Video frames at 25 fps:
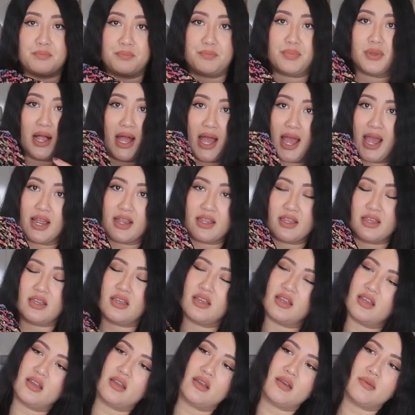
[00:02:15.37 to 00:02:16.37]
black,
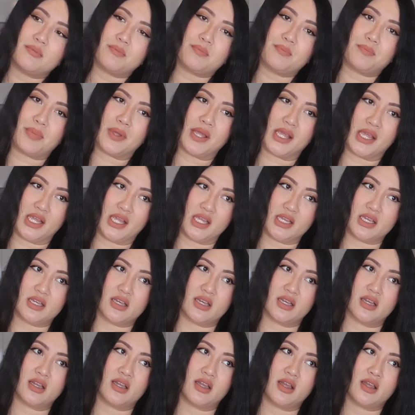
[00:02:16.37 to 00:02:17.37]
pink,
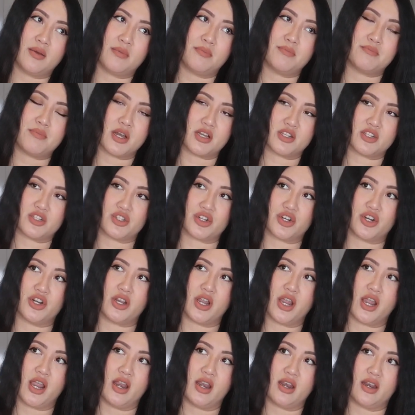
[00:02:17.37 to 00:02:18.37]

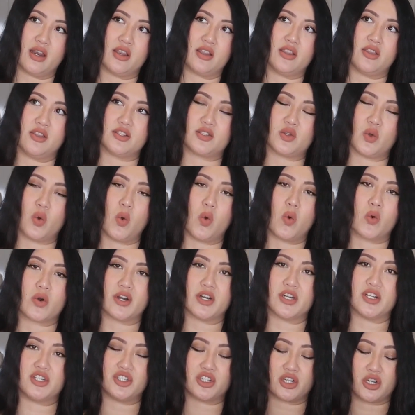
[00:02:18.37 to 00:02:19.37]
mustard, and this
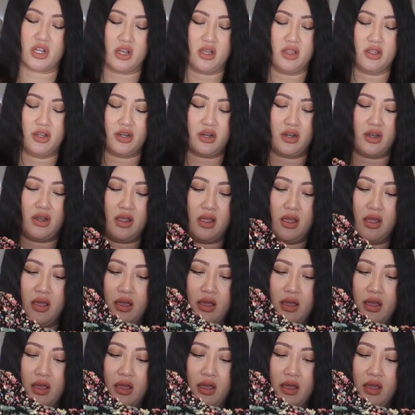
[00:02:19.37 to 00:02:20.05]
orange color.